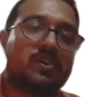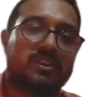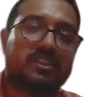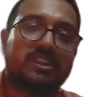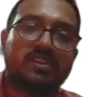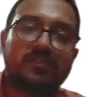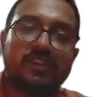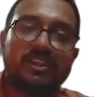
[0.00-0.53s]
Okay,
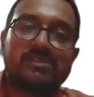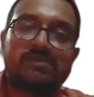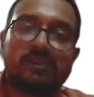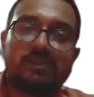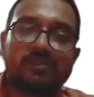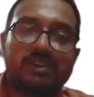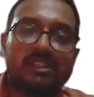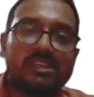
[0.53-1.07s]
the difference
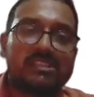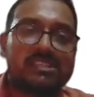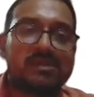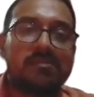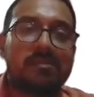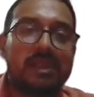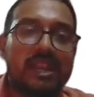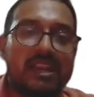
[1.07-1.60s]
between the
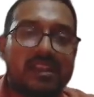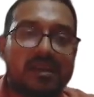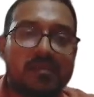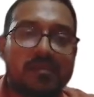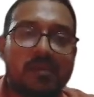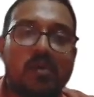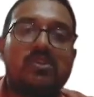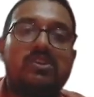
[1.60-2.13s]
simple and
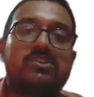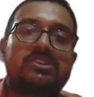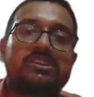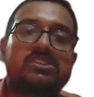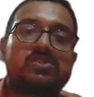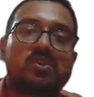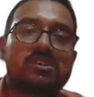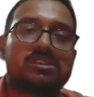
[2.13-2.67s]
compound
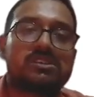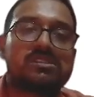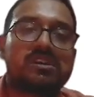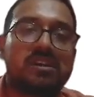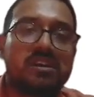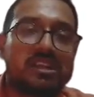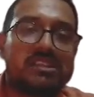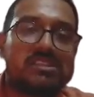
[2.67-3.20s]
interest on a
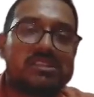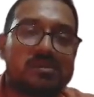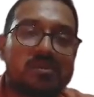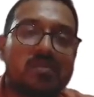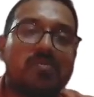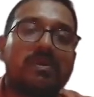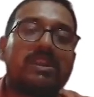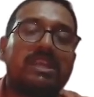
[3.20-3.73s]
certain sum
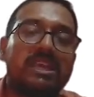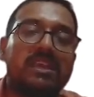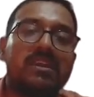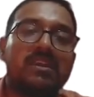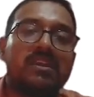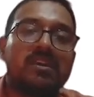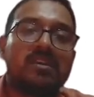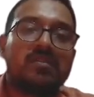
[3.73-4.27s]
of money